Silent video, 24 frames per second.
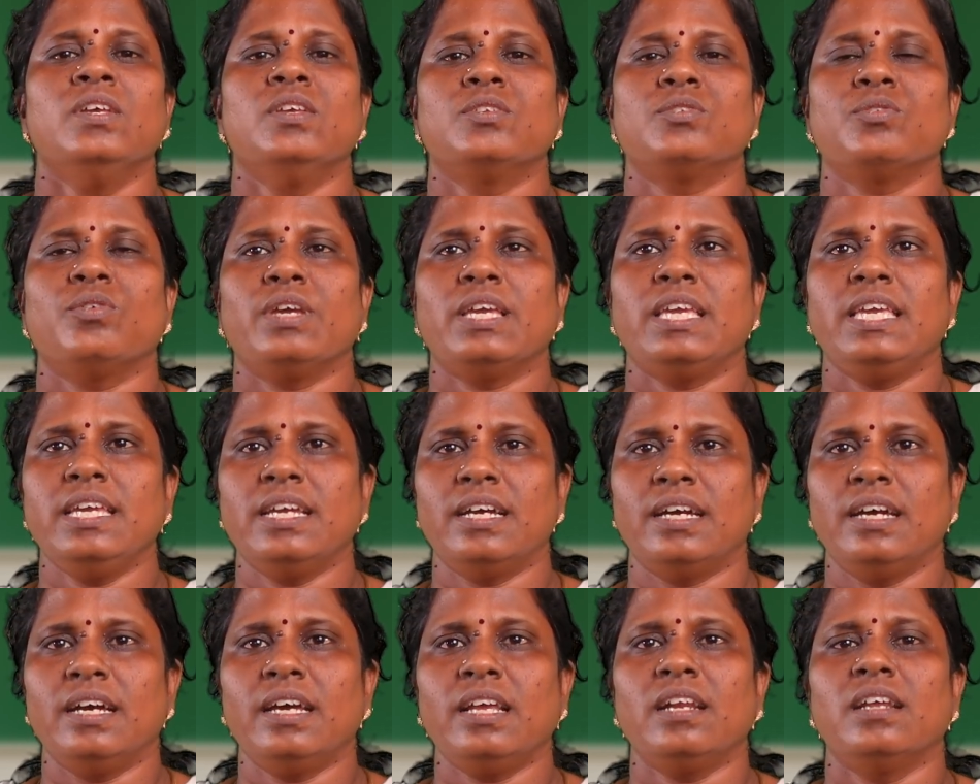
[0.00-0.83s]
So
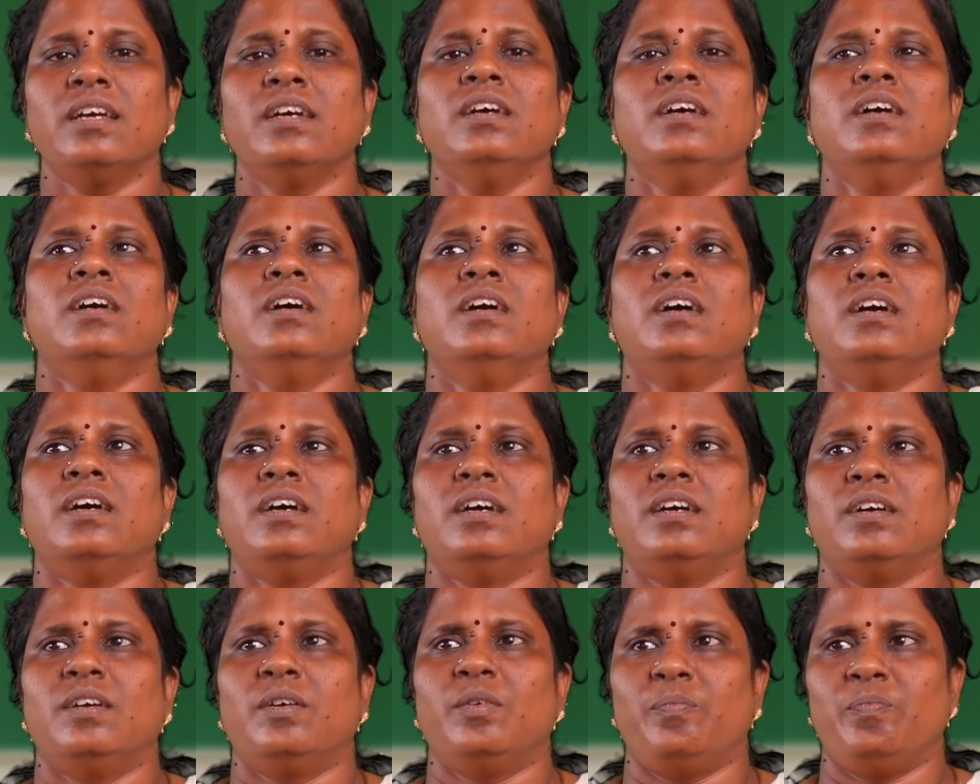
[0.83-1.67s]
here,
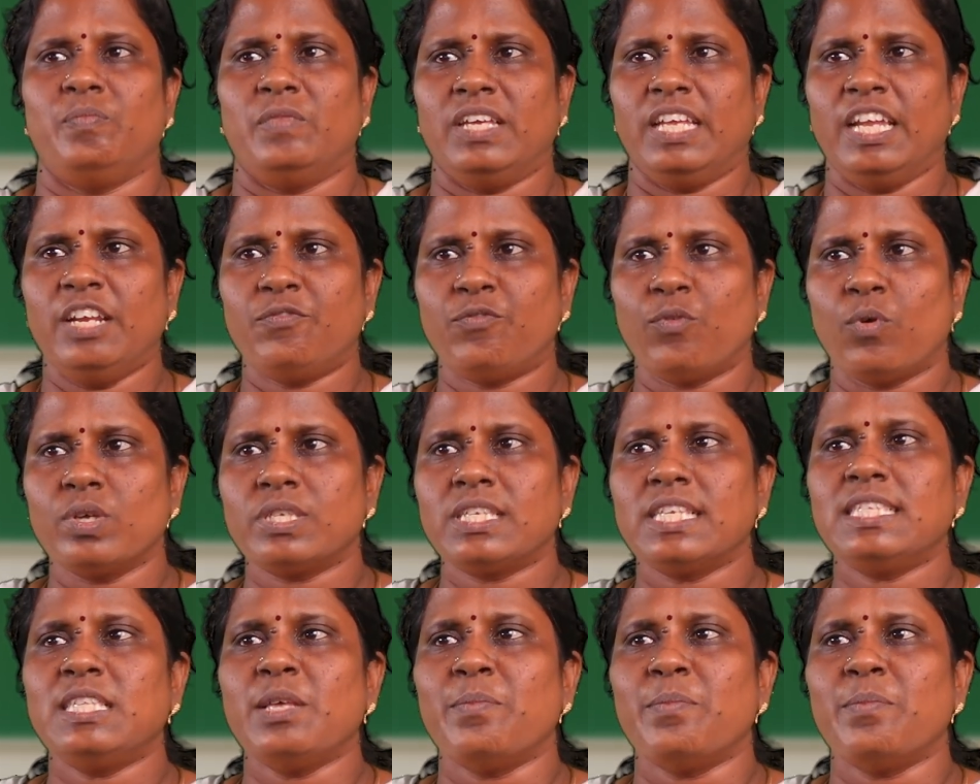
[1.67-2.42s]
it forces